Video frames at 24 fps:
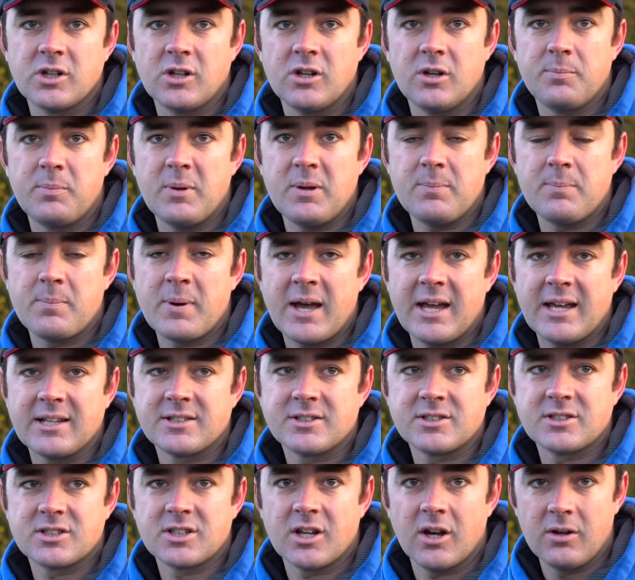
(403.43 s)
going to be
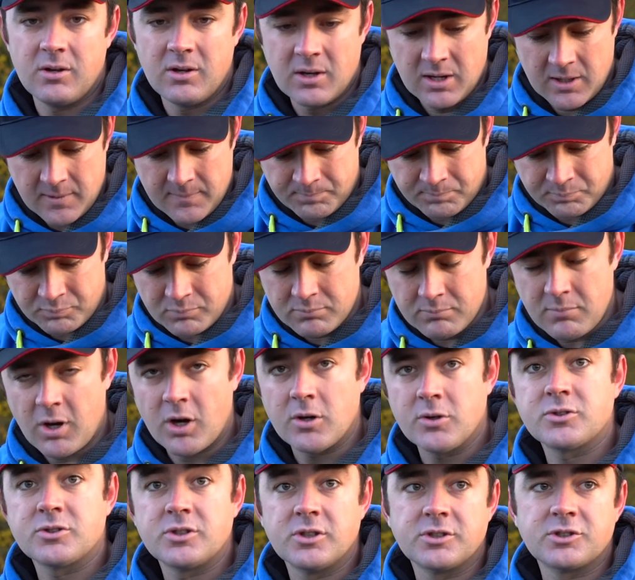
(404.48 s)
best. So
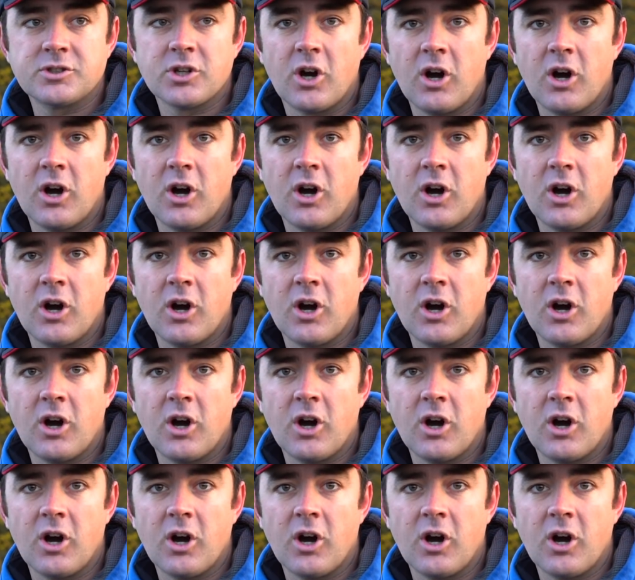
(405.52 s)
most of the